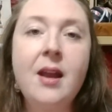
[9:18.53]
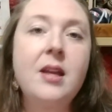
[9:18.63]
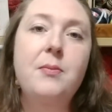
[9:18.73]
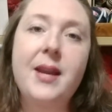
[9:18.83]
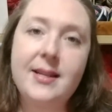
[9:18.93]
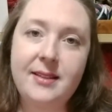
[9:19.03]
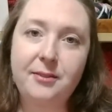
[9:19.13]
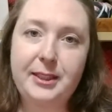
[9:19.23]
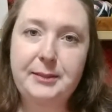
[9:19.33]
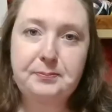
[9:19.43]
You make a
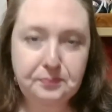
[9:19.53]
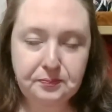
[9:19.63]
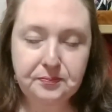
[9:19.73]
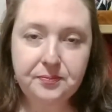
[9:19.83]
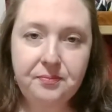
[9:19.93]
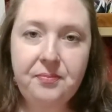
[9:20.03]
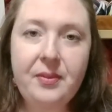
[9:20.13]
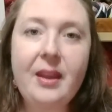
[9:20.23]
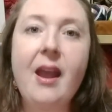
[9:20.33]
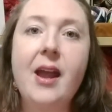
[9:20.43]
stuffy
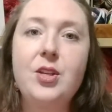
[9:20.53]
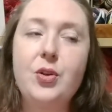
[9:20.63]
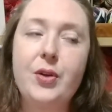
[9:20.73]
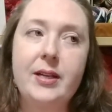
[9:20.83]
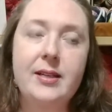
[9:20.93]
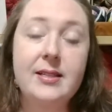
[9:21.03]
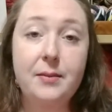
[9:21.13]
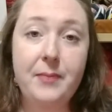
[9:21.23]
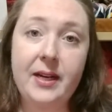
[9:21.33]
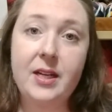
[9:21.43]
and you can
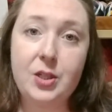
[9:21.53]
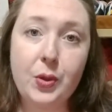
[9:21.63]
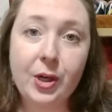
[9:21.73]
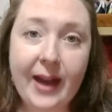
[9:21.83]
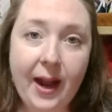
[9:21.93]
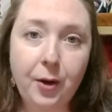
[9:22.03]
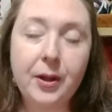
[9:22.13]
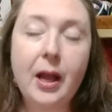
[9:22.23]
submit it into her cowl.